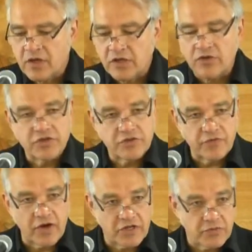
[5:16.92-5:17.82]
closest
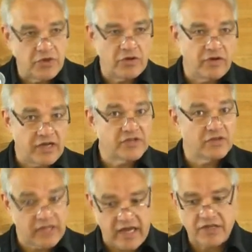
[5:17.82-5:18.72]
friends. We know it as the
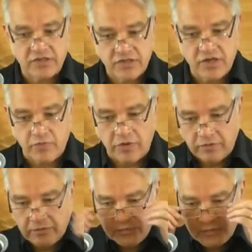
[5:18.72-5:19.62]
Last Supper.
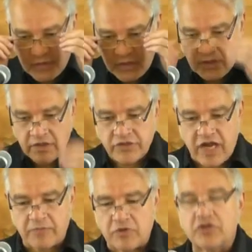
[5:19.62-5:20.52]

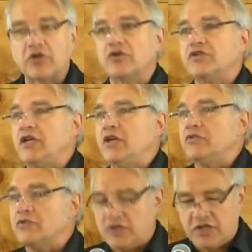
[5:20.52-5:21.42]
Chapters 13
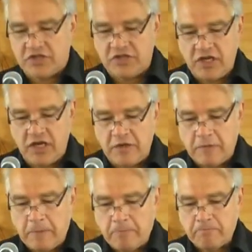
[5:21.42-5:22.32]
through
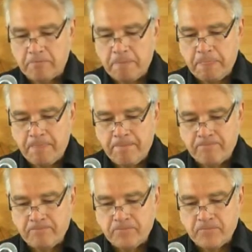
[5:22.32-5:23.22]
16,
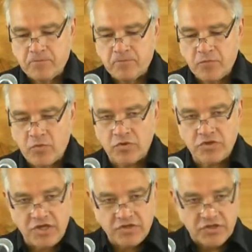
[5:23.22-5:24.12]
where
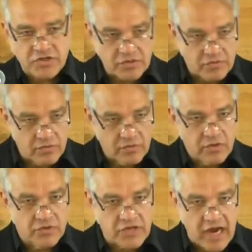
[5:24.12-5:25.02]
Jesus
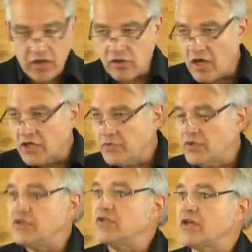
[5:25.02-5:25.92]
dialogues with
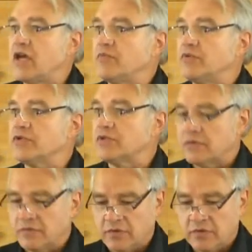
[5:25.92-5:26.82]
the disciples.
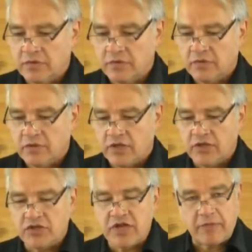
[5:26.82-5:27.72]
And
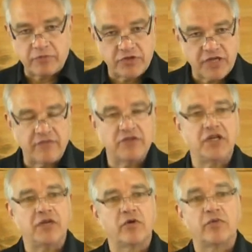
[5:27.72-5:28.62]
then chapter
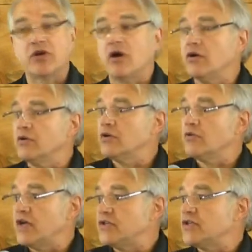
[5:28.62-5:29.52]
17, what we call
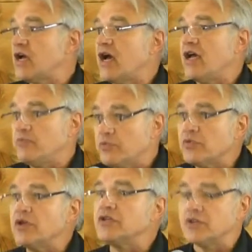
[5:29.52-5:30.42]
Christ's high
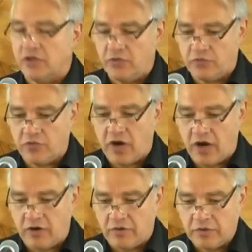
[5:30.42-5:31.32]
priestly
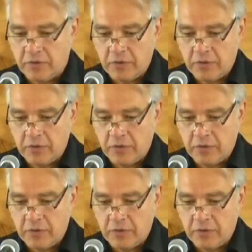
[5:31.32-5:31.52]
prayer.